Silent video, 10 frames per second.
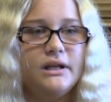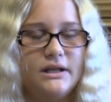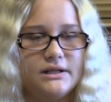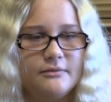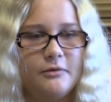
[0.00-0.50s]

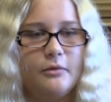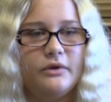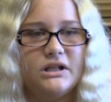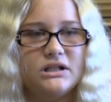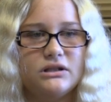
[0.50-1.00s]
Yes, ma'am, it
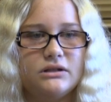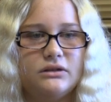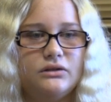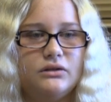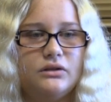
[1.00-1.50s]
was.
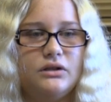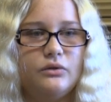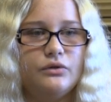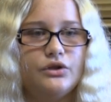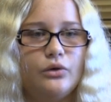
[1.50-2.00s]

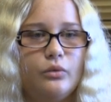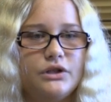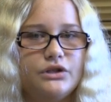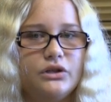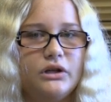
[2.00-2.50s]
It was the
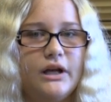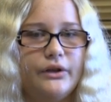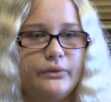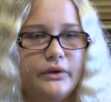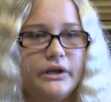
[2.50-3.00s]
Western
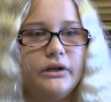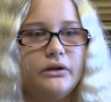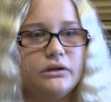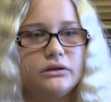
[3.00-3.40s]
Galleria.